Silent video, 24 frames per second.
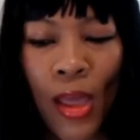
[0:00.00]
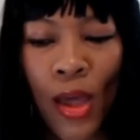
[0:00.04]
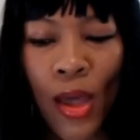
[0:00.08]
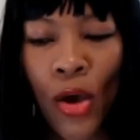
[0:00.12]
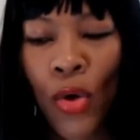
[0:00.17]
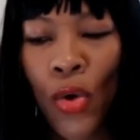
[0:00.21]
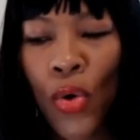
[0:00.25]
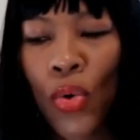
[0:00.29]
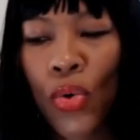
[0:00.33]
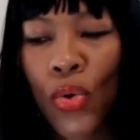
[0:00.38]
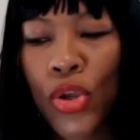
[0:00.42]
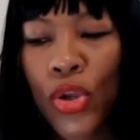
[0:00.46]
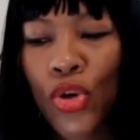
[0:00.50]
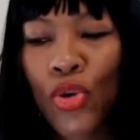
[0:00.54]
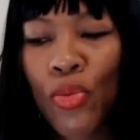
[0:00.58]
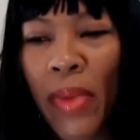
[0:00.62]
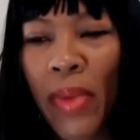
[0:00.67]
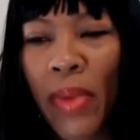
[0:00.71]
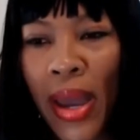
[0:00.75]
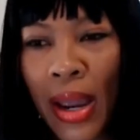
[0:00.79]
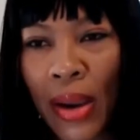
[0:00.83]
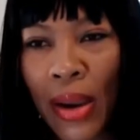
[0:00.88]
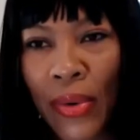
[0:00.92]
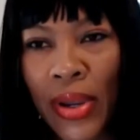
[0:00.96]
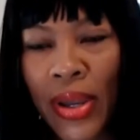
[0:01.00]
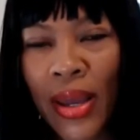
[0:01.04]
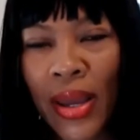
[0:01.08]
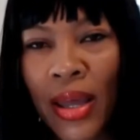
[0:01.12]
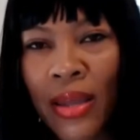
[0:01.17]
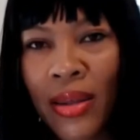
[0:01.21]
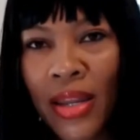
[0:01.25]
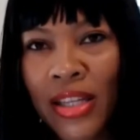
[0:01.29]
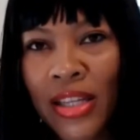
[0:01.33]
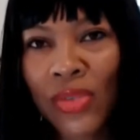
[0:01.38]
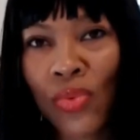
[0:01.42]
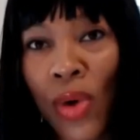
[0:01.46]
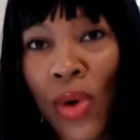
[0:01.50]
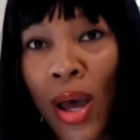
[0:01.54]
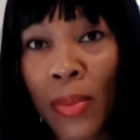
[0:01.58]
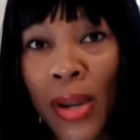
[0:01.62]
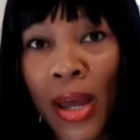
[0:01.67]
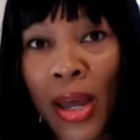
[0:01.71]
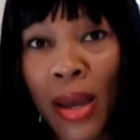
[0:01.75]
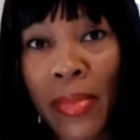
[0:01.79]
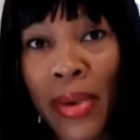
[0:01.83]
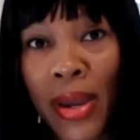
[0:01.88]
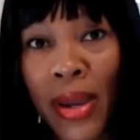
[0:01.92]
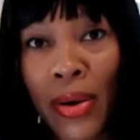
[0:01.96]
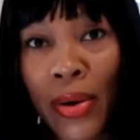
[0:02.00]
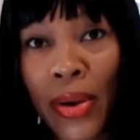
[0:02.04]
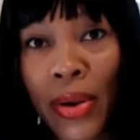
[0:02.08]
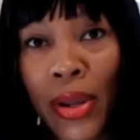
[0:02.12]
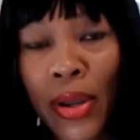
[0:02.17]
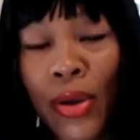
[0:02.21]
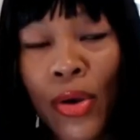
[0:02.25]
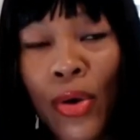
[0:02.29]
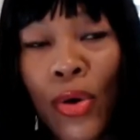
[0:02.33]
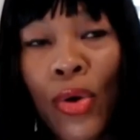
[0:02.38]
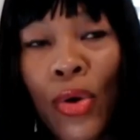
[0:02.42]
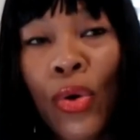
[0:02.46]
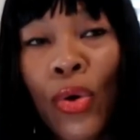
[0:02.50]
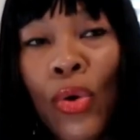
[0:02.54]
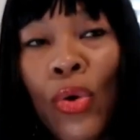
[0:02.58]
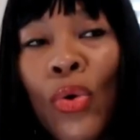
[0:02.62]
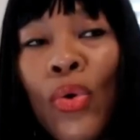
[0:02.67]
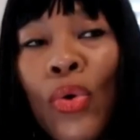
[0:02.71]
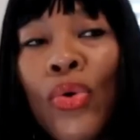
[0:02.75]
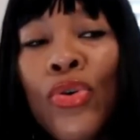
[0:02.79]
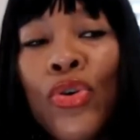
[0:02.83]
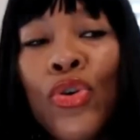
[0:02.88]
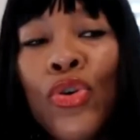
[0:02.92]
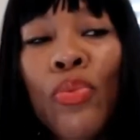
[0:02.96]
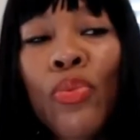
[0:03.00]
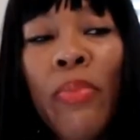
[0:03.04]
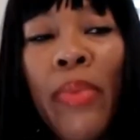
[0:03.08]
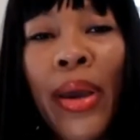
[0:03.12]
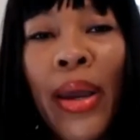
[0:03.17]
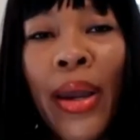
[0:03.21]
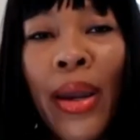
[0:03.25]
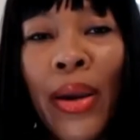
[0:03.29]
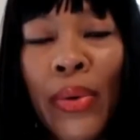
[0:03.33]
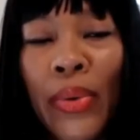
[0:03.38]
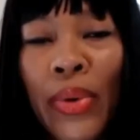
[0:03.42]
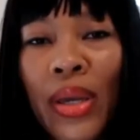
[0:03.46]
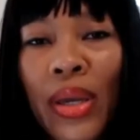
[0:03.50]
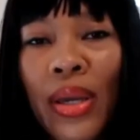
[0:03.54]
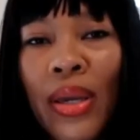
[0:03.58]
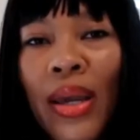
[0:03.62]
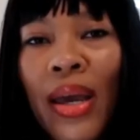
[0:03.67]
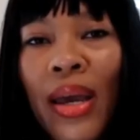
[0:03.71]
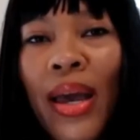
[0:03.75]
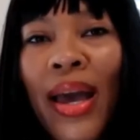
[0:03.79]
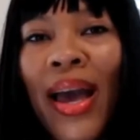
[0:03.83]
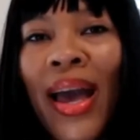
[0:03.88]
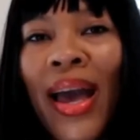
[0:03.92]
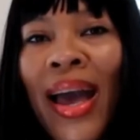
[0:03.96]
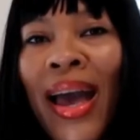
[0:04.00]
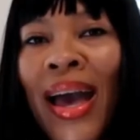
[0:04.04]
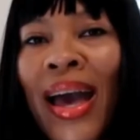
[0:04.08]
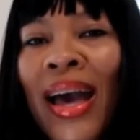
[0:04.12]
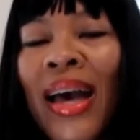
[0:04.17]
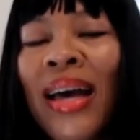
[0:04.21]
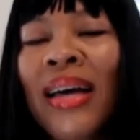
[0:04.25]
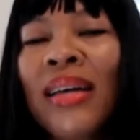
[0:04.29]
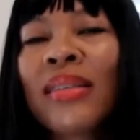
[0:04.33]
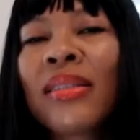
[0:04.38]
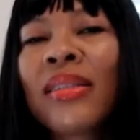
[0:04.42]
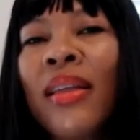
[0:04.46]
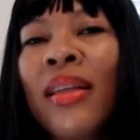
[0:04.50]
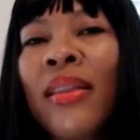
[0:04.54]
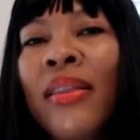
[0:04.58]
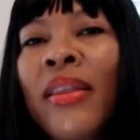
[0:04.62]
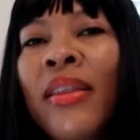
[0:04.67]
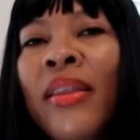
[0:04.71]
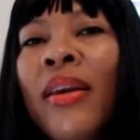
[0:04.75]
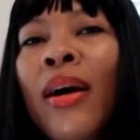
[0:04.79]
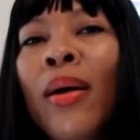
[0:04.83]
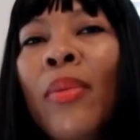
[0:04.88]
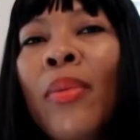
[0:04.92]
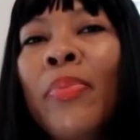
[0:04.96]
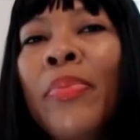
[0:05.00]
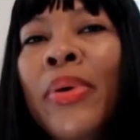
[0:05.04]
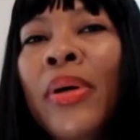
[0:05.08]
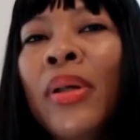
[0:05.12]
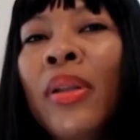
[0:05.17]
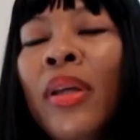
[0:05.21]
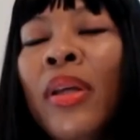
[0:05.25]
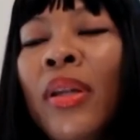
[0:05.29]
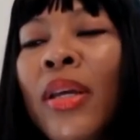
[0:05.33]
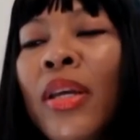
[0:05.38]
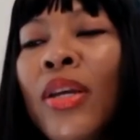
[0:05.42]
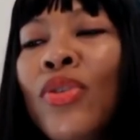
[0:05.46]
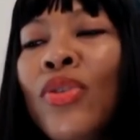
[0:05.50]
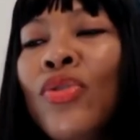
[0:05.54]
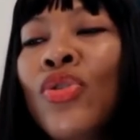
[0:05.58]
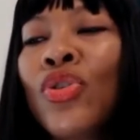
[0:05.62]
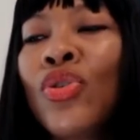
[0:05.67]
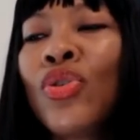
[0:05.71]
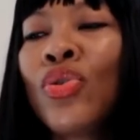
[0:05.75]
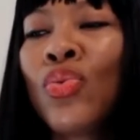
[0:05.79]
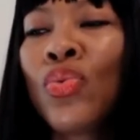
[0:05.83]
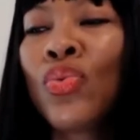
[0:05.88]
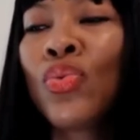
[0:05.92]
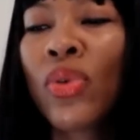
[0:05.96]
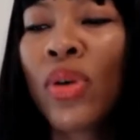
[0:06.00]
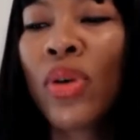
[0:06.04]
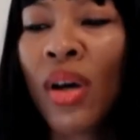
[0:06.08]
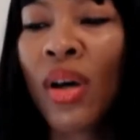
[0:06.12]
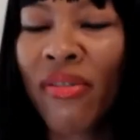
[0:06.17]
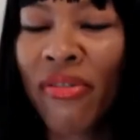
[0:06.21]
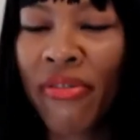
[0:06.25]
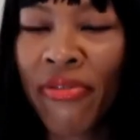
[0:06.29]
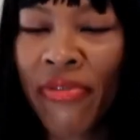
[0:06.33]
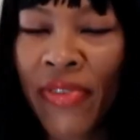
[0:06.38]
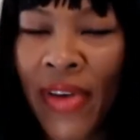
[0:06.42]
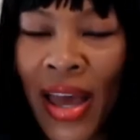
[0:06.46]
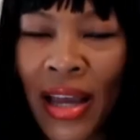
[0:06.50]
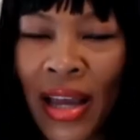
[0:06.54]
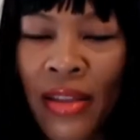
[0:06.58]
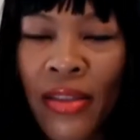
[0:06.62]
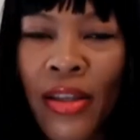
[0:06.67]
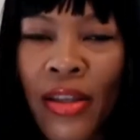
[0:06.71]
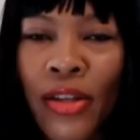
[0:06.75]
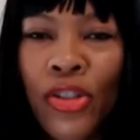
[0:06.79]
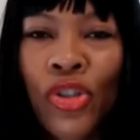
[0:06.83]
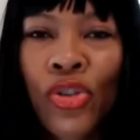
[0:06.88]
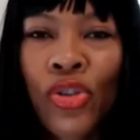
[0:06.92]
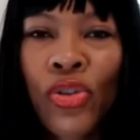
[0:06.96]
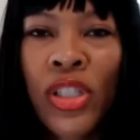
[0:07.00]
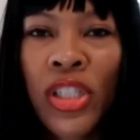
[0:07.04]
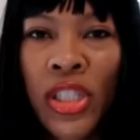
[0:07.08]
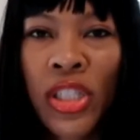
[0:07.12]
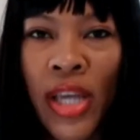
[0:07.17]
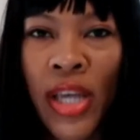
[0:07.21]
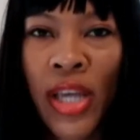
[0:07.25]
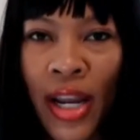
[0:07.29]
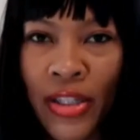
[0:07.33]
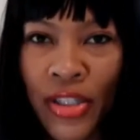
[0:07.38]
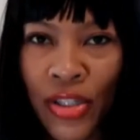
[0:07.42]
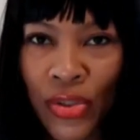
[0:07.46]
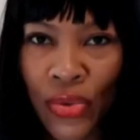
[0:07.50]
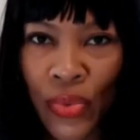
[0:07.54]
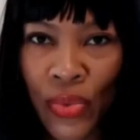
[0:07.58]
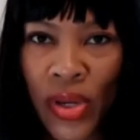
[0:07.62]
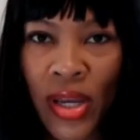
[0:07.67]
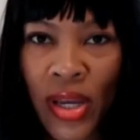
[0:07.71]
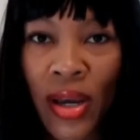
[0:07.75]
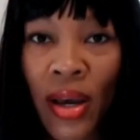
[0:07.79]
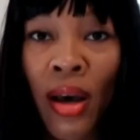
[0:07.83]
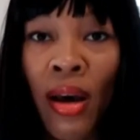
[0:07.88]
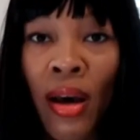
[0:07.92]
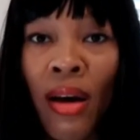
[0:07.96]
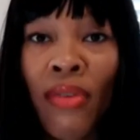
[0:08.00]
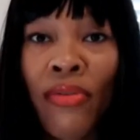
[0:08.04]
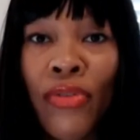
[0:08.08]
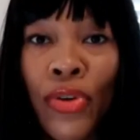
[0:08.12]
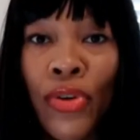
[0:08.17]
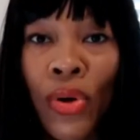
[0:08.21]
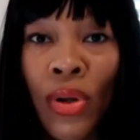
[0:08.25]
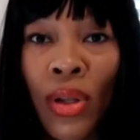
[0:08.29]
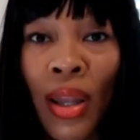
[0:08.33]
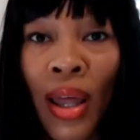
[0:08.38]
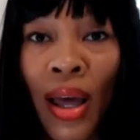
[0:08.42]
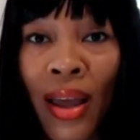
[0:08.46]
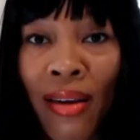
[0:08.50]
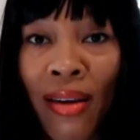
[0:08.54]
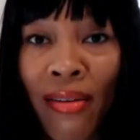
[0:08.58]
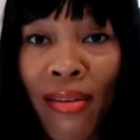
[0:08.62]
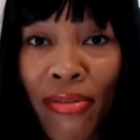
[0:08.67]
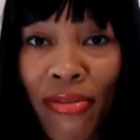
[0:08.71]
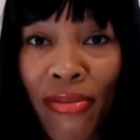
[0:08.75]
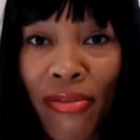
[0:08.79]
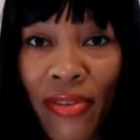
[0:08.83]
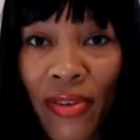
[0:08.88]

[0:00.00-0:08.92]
who you marry, and that's why I'm not married. Who you marry has the ability to affect the trajectory of your life.